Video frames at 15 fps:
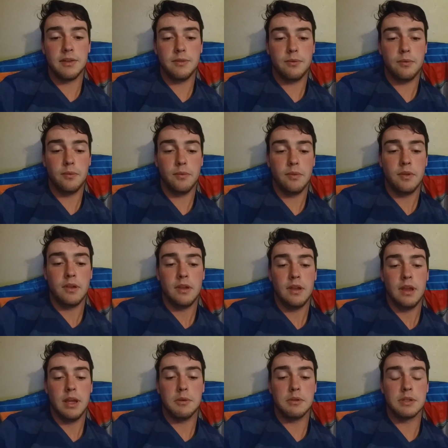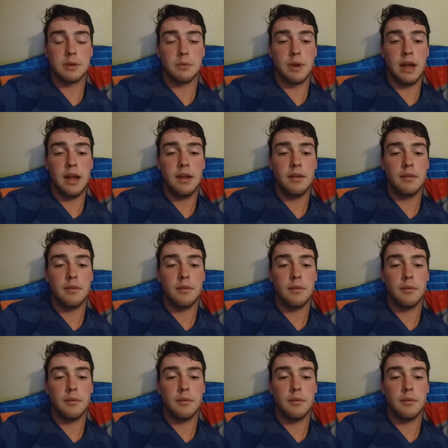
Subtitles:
if it was a rant,